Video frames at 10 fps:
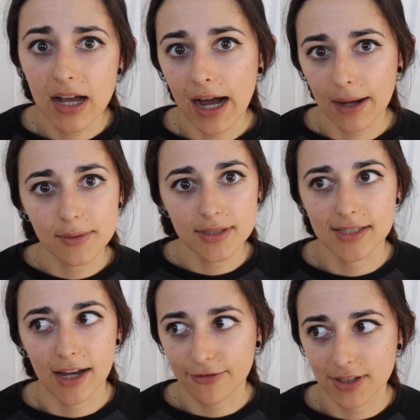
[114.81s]
I will
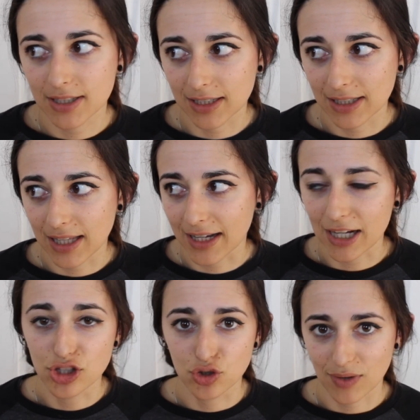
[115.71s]
definitely like
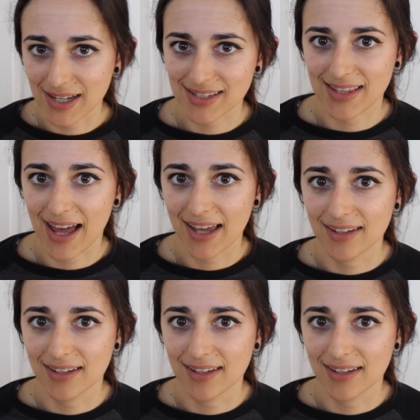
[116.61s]
address that,